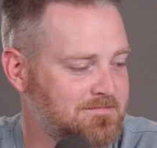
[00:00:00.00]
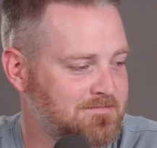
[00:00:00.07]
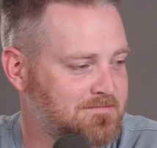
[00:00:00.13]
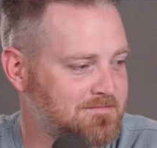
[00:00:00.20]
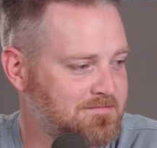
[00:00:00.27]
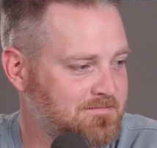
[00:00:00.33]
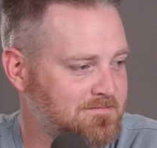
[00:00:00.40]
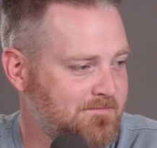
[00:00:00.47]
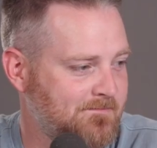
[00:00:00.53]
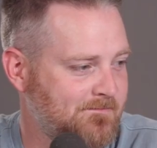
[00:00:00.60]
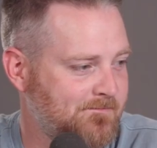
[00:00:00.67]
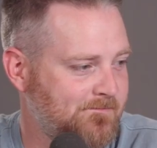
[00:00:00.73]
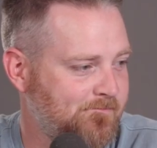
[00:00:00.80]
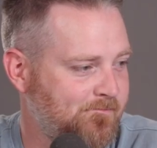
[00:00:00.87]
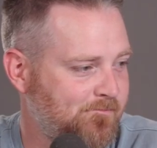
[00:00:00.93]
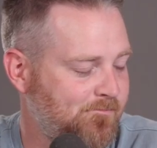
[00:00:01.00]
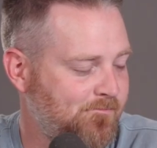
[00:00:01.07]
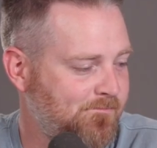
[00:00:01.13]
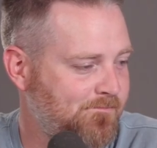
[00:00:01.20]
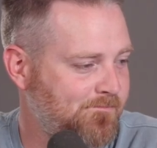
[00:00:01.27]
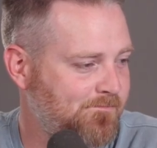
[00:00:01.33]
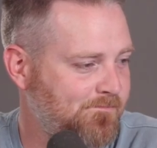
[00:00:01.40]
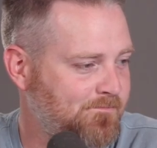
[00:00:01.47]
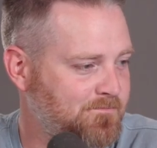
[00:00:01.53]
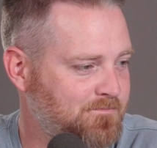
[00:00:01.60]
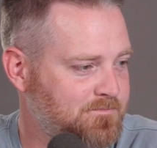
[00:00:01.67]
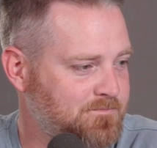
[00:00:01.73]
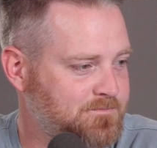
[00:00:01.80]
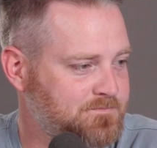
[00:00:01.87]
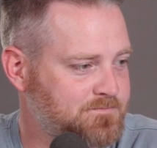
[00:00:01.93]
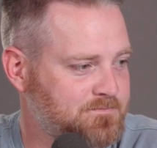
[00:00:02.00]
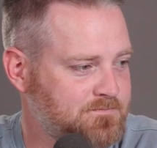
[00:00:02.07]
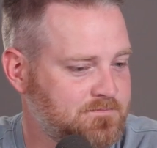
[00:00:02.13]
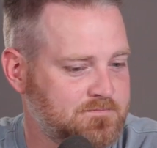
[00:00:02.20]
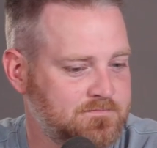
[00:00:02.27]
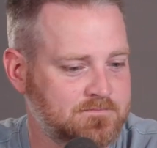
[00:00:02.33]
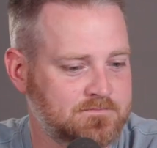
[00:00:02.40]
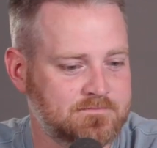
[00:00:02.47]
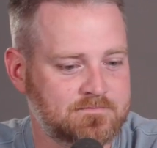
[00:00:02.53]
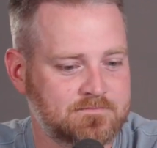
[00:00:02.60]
(not speaking)